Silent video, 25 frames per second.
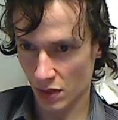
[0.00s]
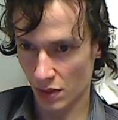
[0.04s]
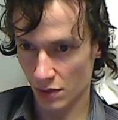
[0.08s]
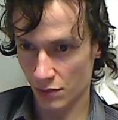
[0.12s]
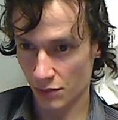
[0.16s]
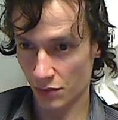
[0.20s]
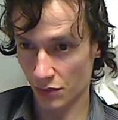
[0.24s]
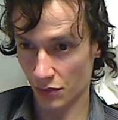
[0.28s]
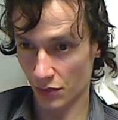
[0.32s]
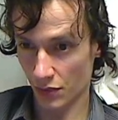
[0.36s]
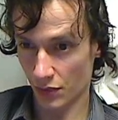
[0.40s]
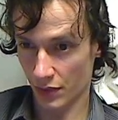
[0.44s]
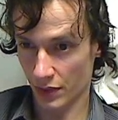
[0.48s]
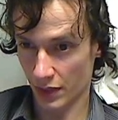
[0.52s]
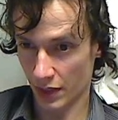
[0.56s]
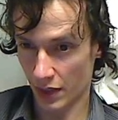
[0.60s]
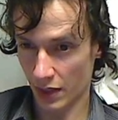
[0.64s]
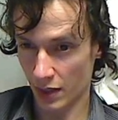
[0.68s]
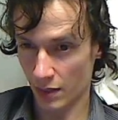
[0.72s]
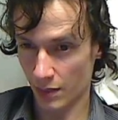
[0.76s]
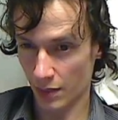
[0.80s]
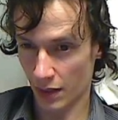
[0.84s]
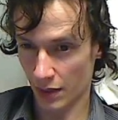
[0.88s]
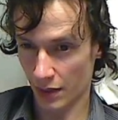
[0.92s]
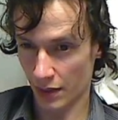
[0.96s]
feel
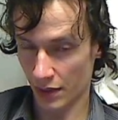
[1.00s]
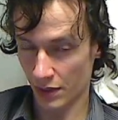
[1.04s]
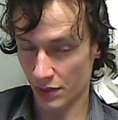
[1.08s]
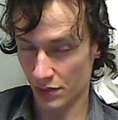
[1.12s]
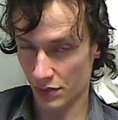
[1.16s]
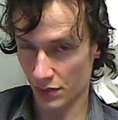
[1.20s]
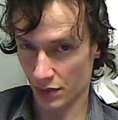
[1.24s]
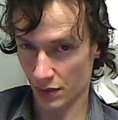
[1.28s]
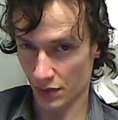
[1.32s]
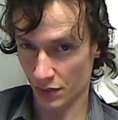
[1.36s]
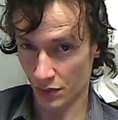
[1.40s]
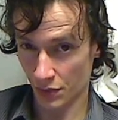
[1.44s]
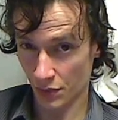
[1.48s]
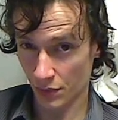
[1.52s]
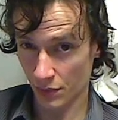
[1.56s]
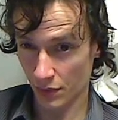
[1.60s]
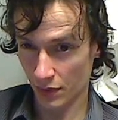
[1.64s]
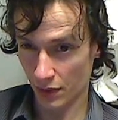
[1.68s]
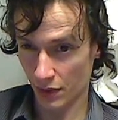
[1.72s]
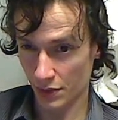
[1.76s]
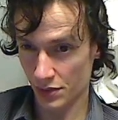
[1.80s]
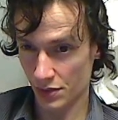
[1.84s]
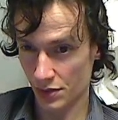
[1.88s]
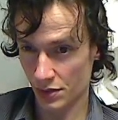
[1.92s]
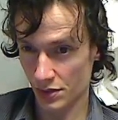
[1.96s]
okay about entering a new
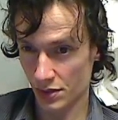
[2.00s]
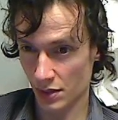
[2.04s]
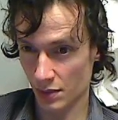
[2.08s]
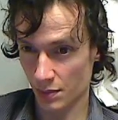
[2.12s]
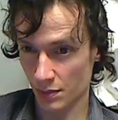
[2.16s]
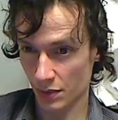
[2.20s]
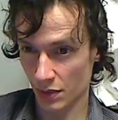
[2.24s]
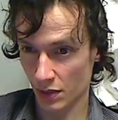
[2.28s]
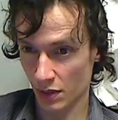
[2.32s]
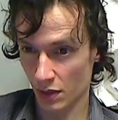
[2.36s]
relationship,